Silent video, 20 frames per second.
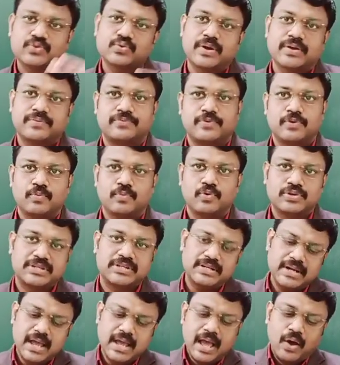to and fro
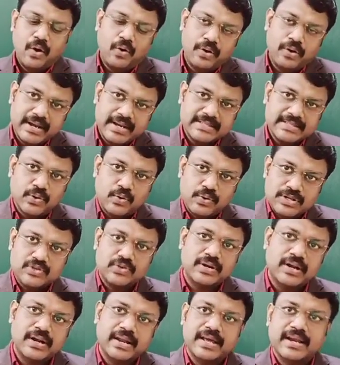motion, or it is
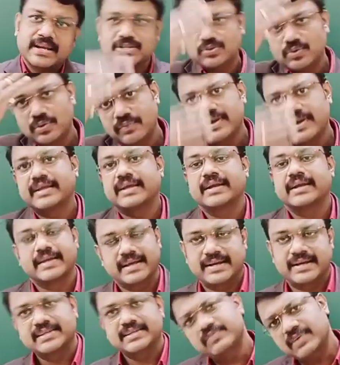horizontal direction or vertical
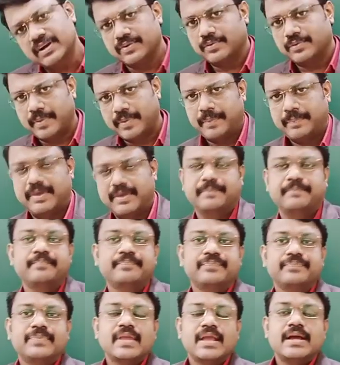direction, whatever taking.
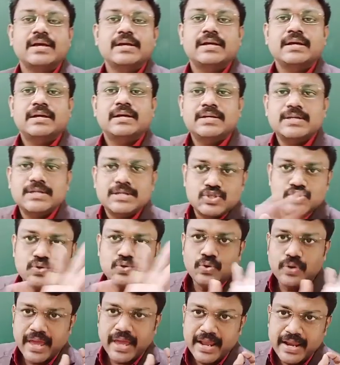
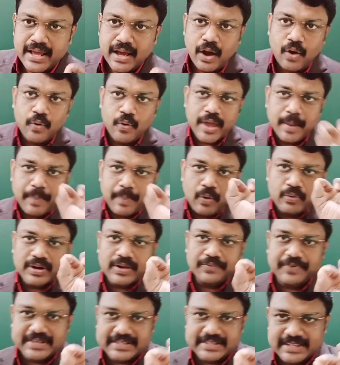So anyhow, about
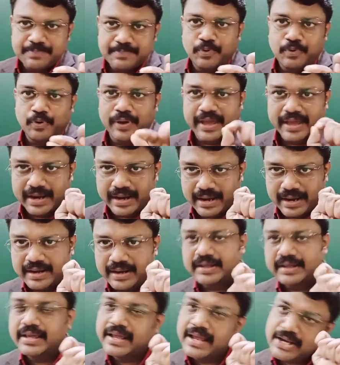a fixed
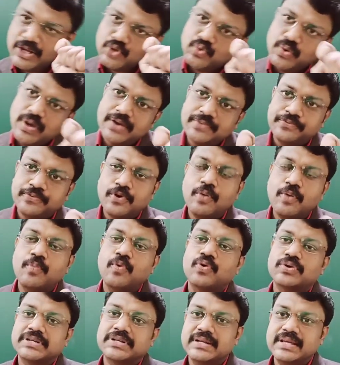point, to and fro
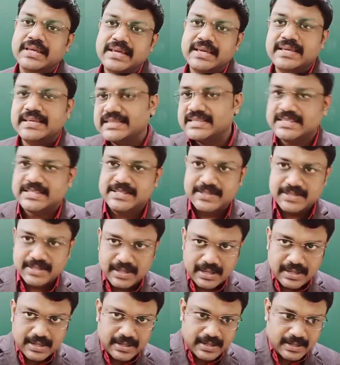motion
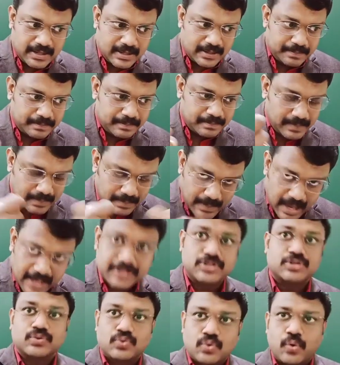is
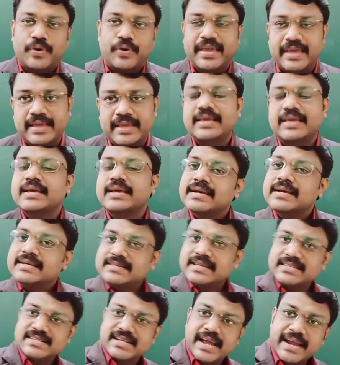undergoing.
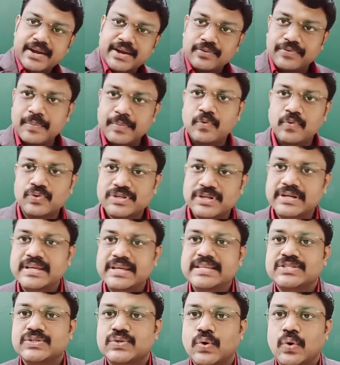Such kind of a motion
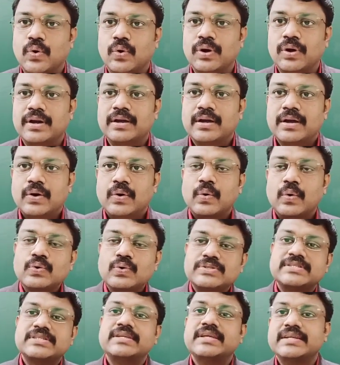is called
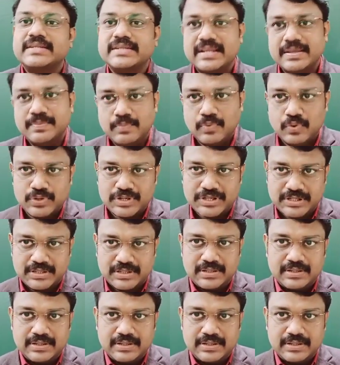oscillatory motion.